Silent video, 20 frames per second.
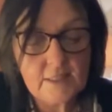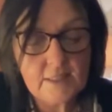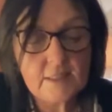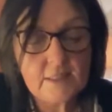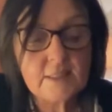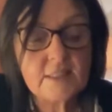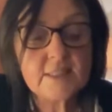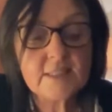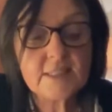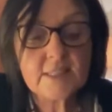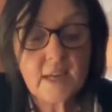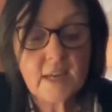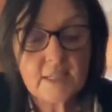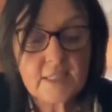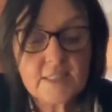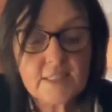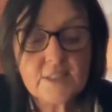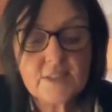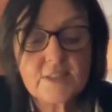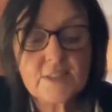The
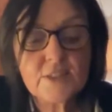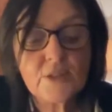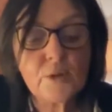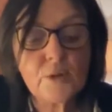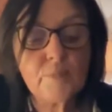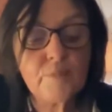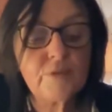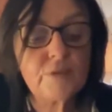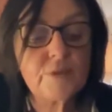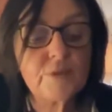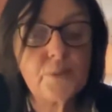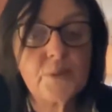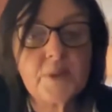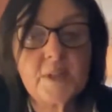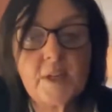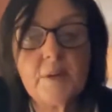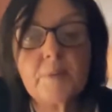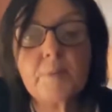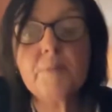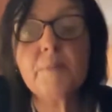slight discomfort we
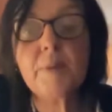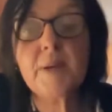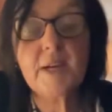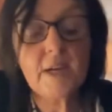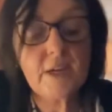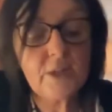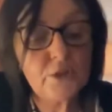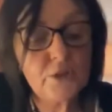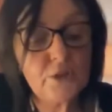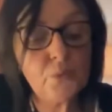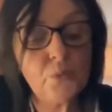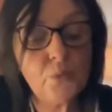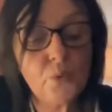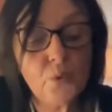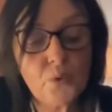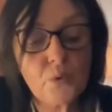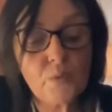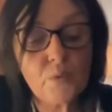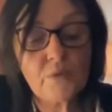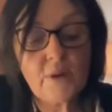compare to
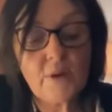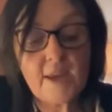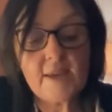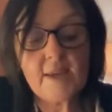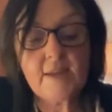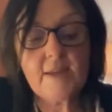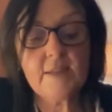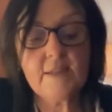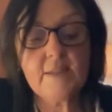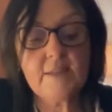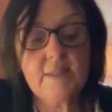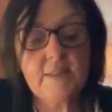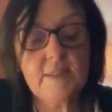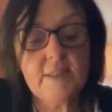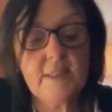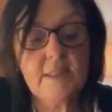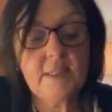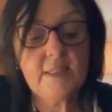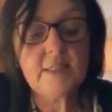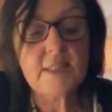warm rain,
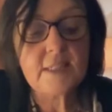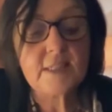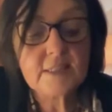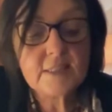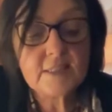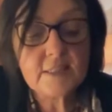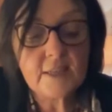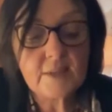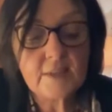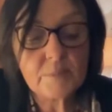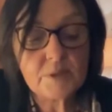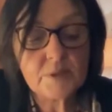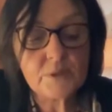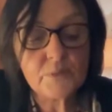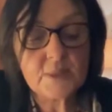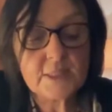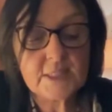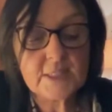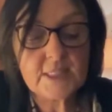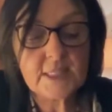the excitement
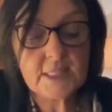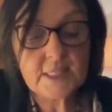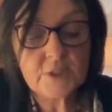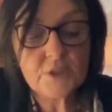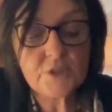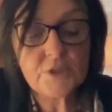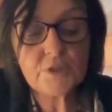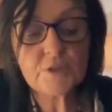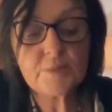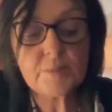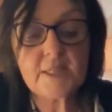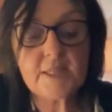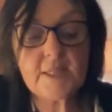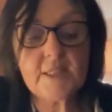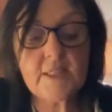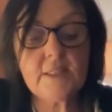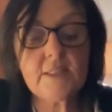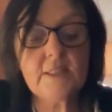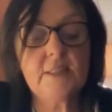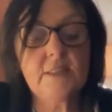when tinged by
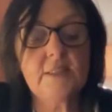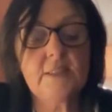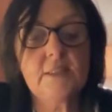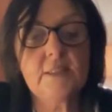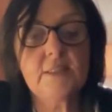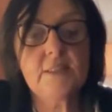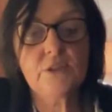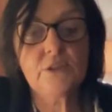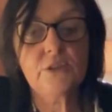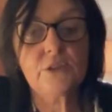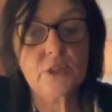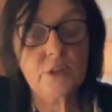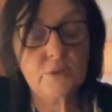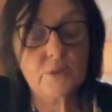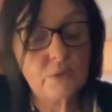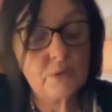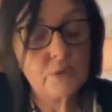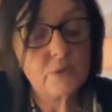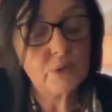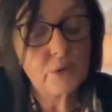it
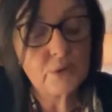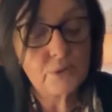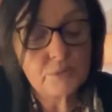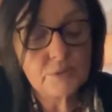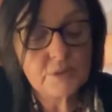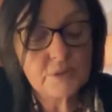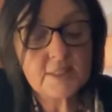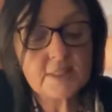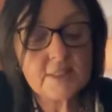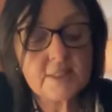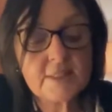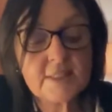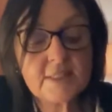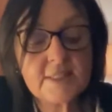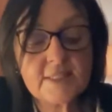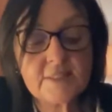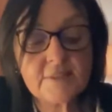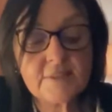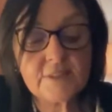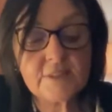until coats
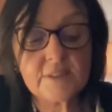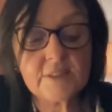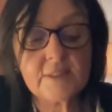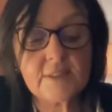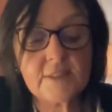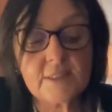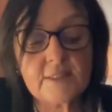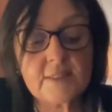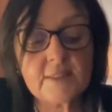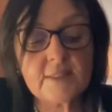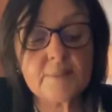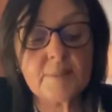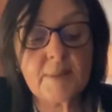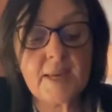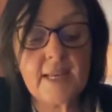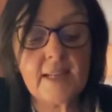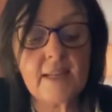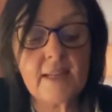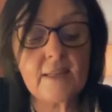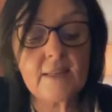stiffen and
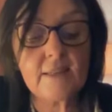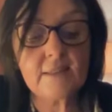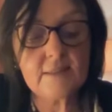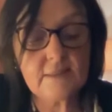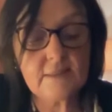smell.